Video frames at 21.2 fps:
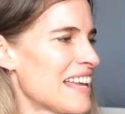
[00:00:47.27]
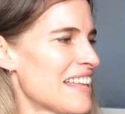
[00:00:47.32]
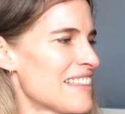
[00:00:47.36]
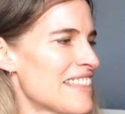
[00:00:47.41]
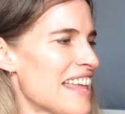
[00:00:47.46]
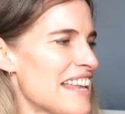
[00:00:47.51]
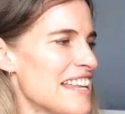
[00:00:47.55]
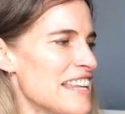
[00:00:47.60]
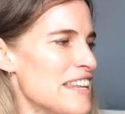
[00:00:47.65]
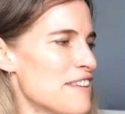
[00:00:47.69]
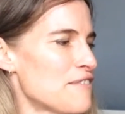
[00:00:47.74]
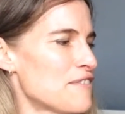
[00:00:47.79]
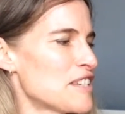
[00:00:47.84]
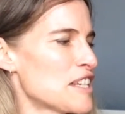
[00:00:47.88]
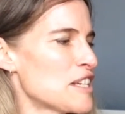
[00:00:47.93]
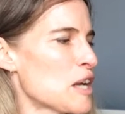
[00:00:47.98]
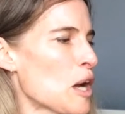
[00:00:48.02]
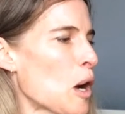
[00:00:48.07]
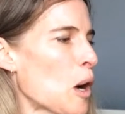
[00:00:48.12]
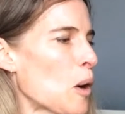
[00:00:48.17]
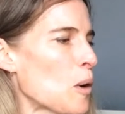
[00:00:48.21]
They lived
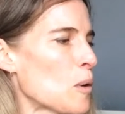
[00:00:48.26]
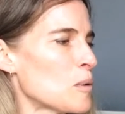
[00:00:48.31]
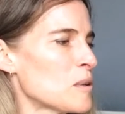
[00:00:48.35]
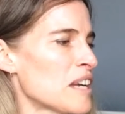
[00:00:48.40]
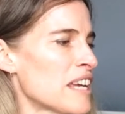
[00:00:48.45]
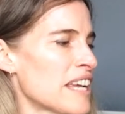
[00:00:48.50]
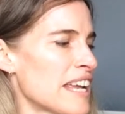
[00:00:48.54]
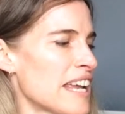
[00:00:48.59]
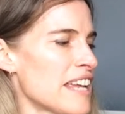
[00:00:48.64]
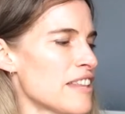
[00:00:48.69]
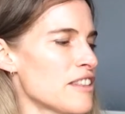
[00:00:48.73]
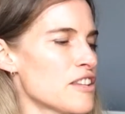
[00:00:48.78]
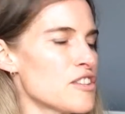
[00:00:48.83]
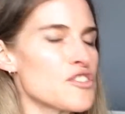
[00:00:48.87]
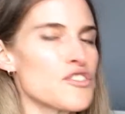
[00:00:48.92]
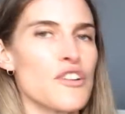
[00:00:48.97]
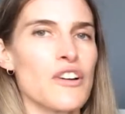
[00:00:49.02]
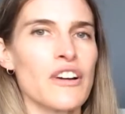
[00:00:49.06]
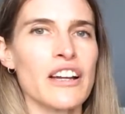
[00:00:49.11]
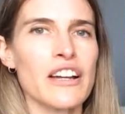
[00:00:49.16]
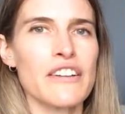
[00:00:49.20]
in a hole in the
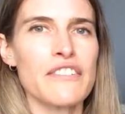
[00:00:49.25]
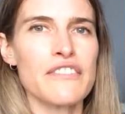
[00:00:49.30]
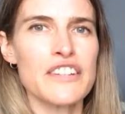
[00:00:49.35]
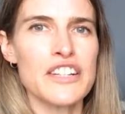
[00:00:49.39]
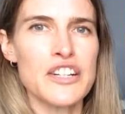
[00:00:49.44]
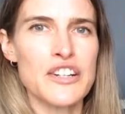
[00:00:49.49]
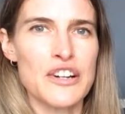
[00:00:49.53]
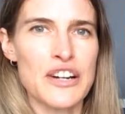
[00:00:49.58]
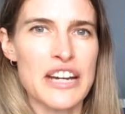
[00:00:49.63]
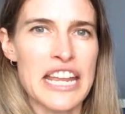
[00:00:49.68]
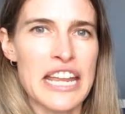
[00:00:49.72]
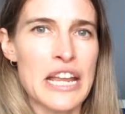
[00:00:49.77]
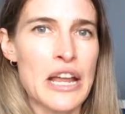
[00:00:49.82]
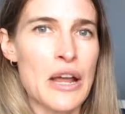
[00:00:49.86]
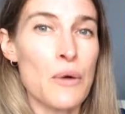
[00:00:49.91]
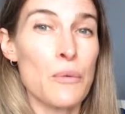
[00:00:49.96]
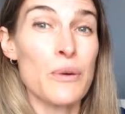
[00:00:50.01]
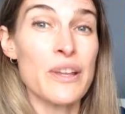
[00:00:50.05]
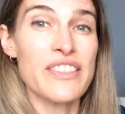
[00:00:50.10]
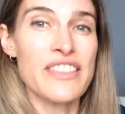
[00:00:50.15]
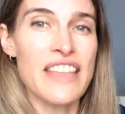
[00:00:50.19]
trunk of a tree
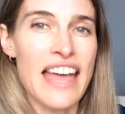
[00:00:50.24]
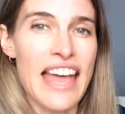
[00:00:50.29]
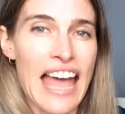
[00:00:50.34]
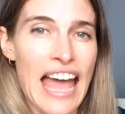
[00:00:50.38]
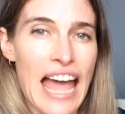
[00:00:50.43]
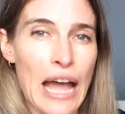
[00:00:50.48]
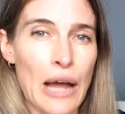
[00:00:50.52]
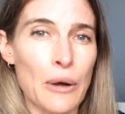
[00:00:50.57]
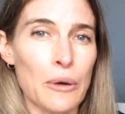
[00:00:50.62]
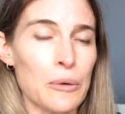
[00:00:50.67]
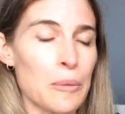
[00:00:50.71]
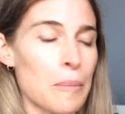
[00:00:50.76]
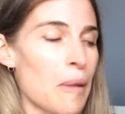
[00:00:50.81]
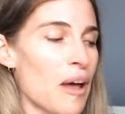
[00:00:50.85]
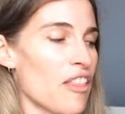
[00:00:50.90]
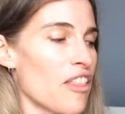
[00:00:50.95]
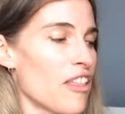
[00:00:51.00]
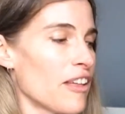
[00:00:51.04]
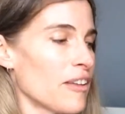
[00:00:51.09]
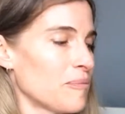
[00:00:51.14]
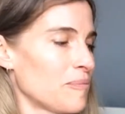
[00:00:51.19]
with their owl
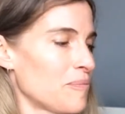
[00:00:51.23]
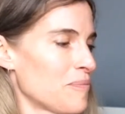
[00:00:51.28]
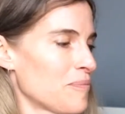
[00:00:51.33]
mother.